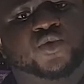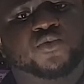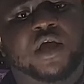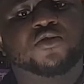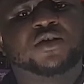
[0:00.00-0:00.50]

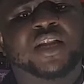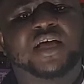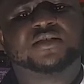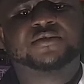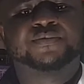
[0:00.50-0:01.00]
we are looking
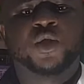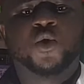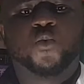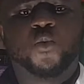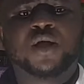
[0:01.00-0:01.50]
at
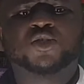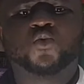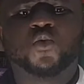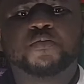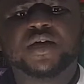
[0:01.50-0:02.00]

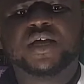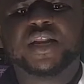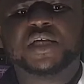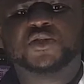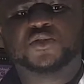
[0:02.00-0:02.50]
what will be
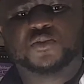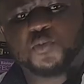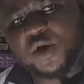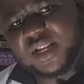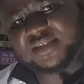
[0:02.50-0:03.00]
the
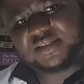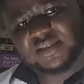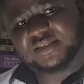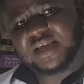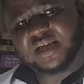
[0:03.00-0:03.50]
smallest
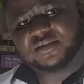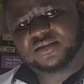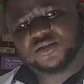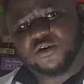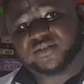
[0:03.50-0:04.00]

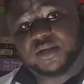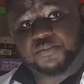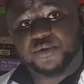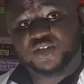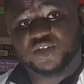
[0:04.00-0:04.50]
distance of
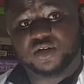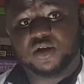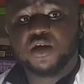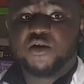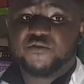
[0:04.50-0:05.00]
separation
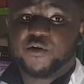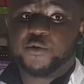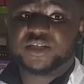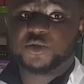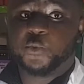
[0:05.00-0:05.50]
for
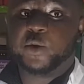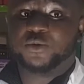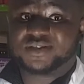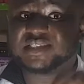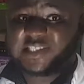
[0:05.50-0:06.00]
which we
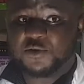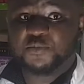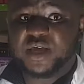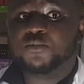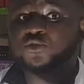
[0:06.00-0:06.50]
would still
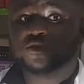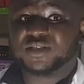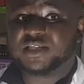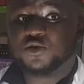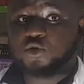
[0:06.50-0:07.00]
be able to
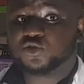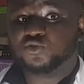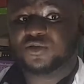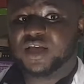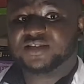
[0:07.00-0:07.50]
see those
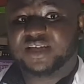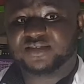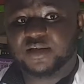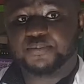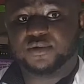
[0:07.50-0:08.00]
two things
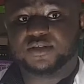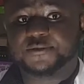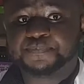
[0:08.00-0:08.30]
as separate.